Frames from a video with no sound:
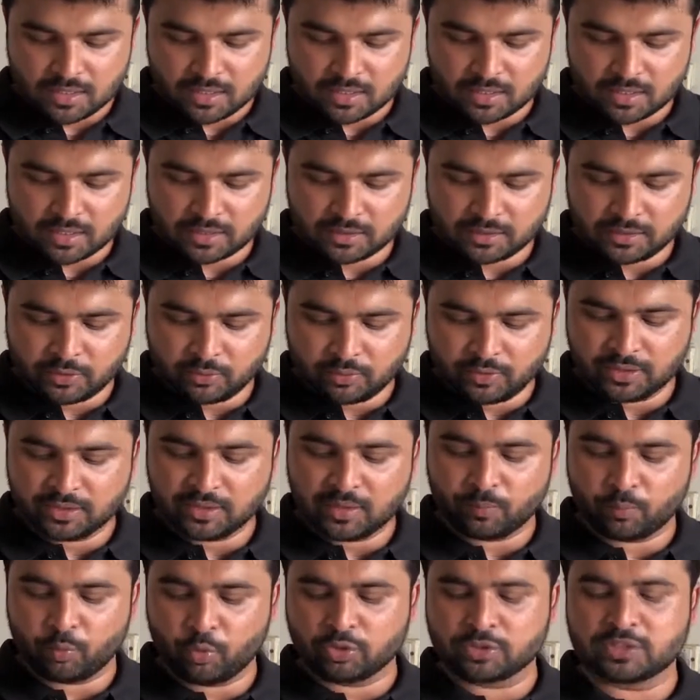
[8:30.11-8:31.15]

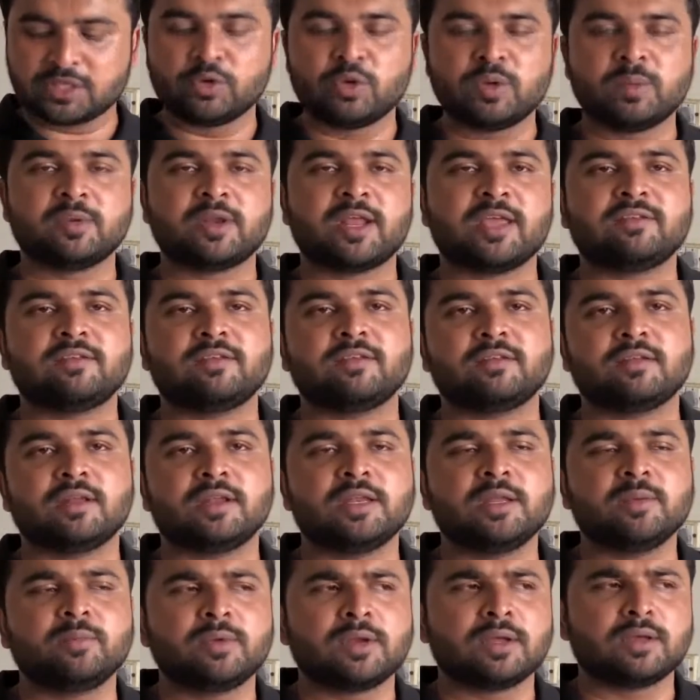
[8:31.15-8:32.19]
during the
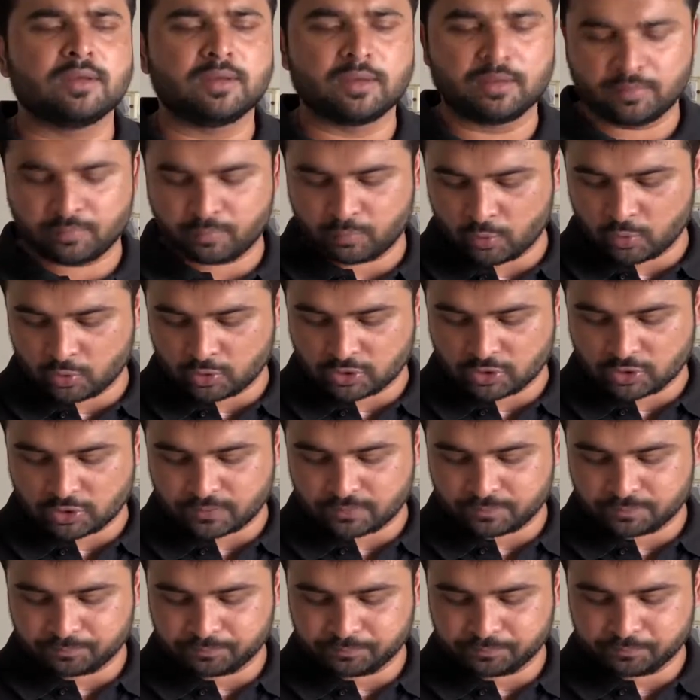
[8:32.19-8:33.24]

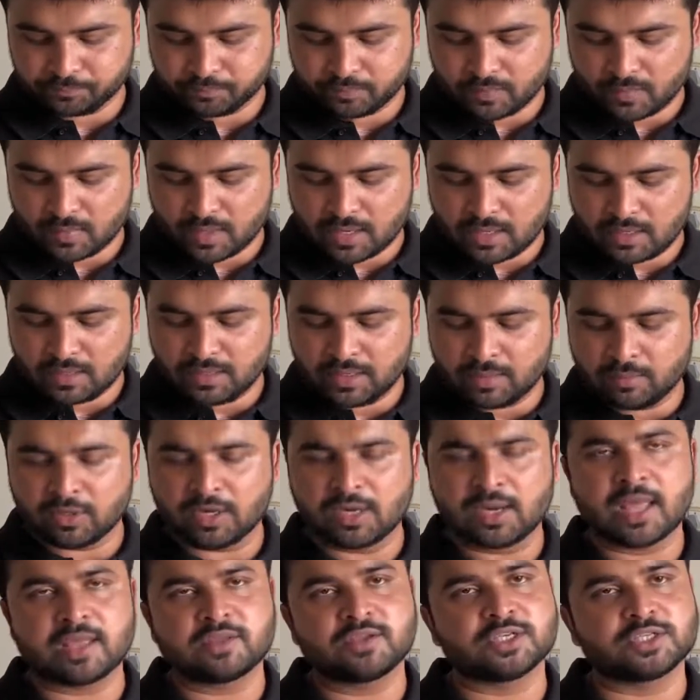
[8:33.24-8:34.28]

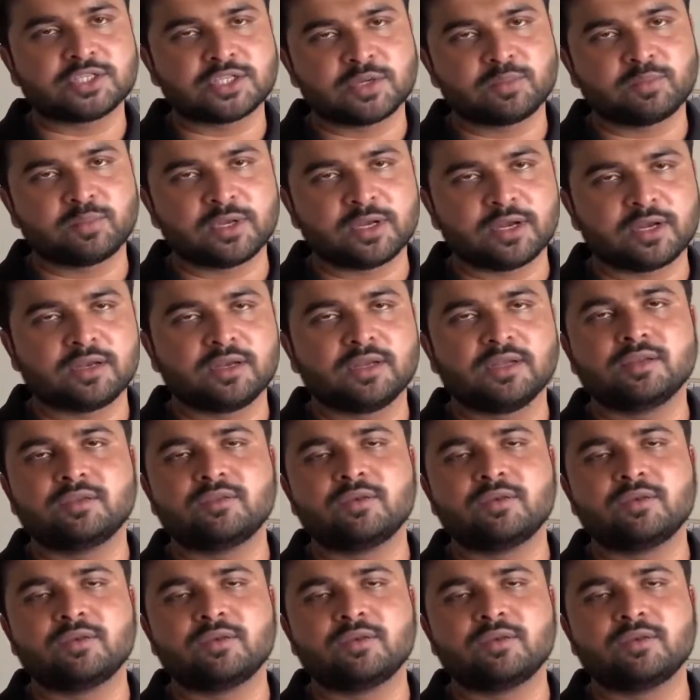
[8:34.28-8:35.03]
post-liberalization period.